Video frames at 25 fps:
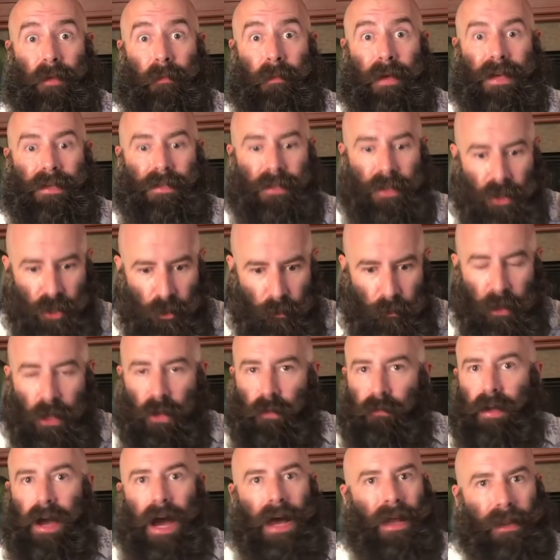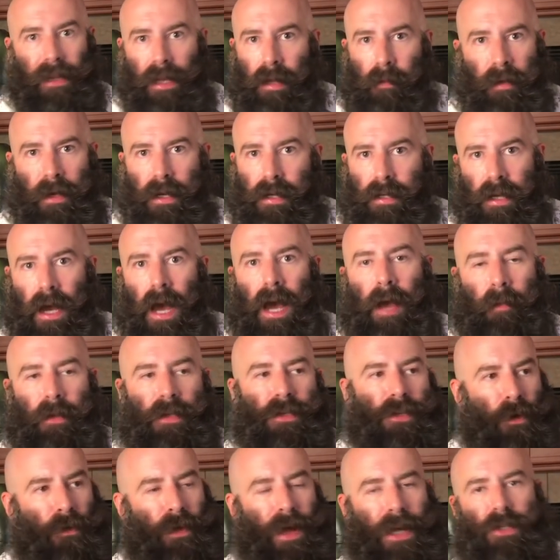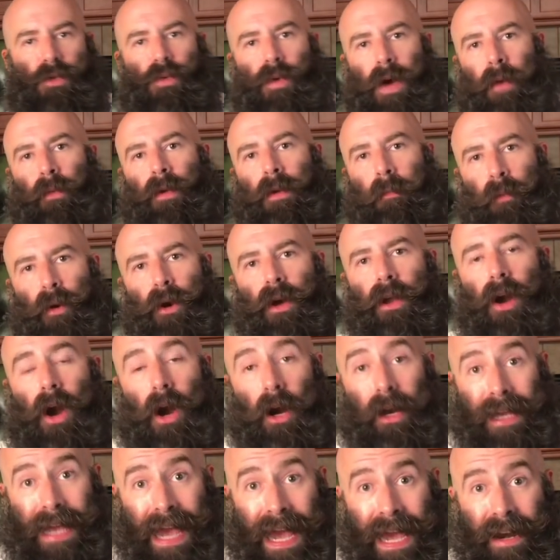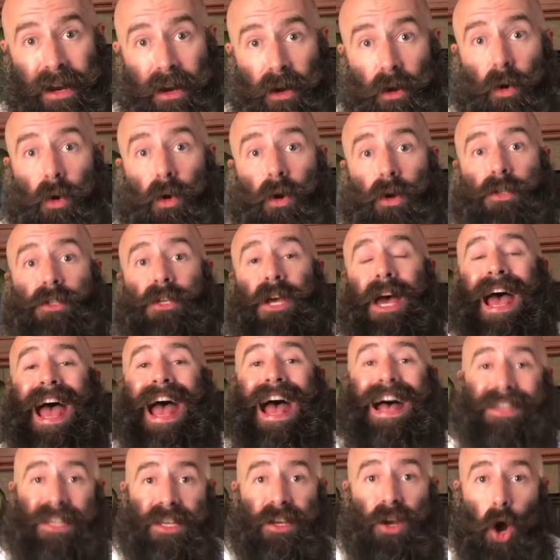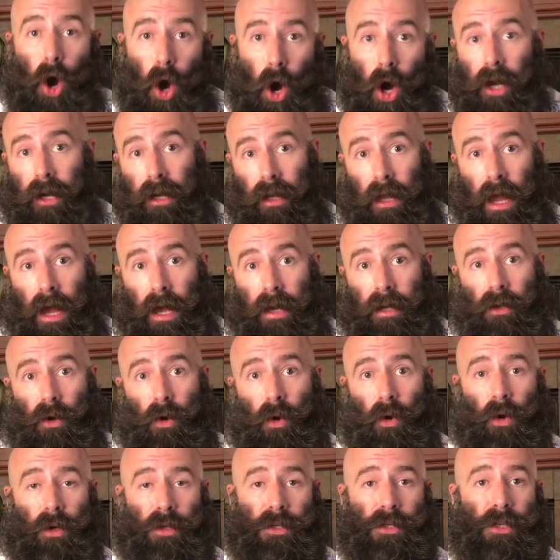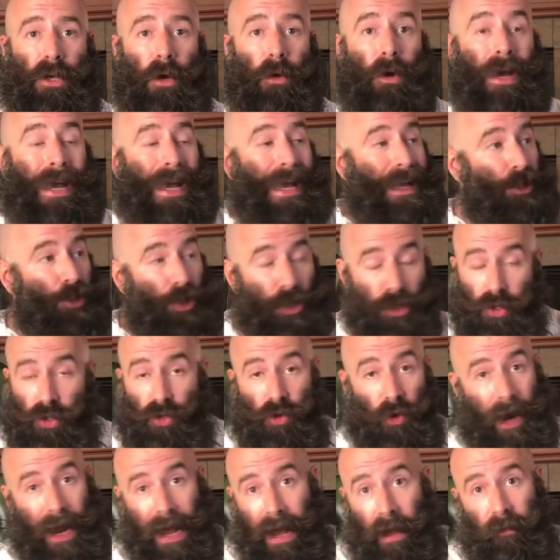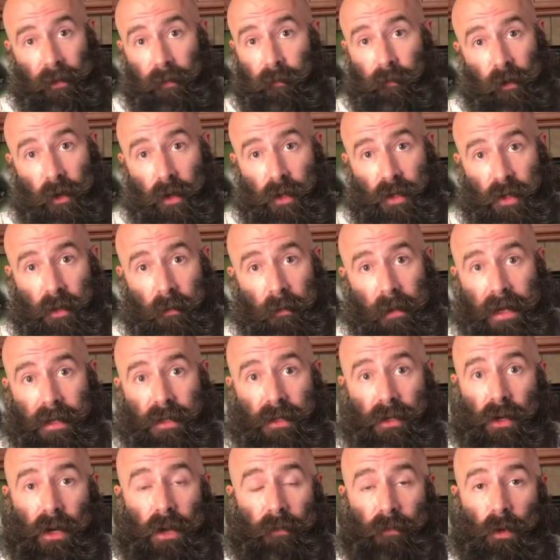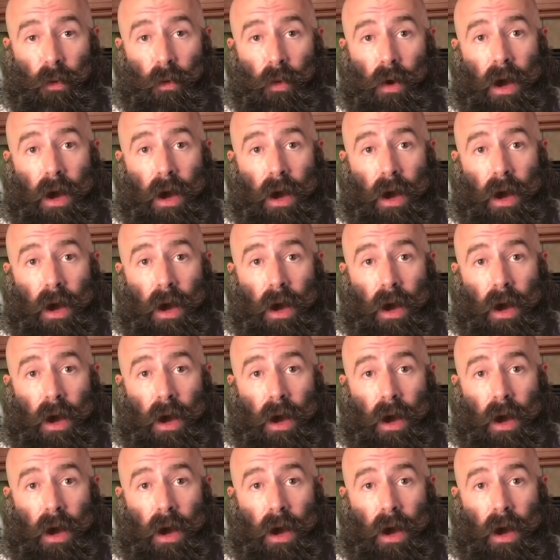the message, but you've got limited time. And so that's why we put our Cana course as an online course. So just try out the first semester if you